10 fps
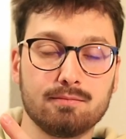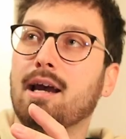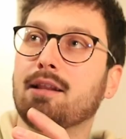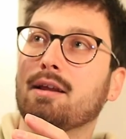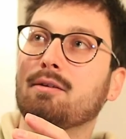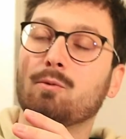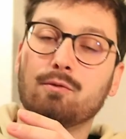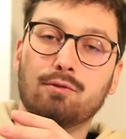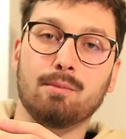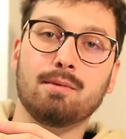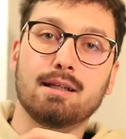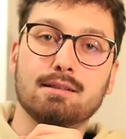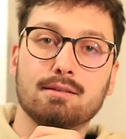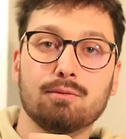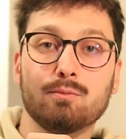and then from that
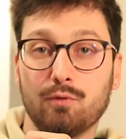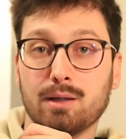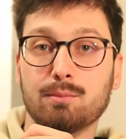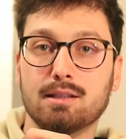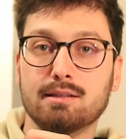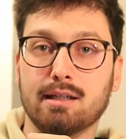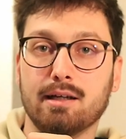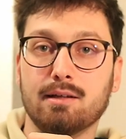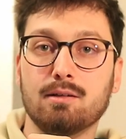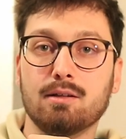Figma design,